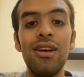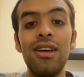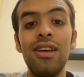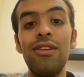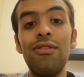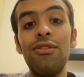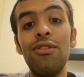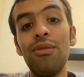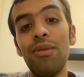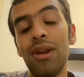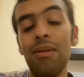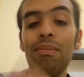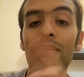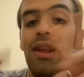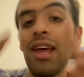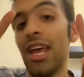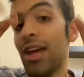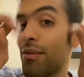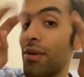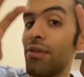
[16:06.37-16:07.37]
If you wanna
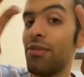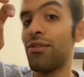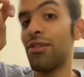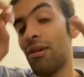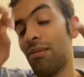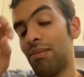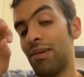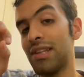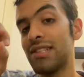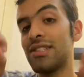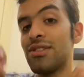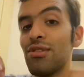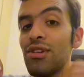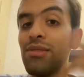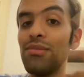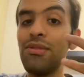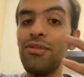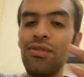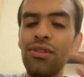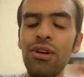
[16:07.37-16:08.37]
play around droplets, do
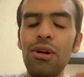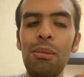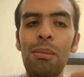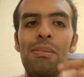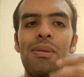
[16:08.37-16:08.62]
it before,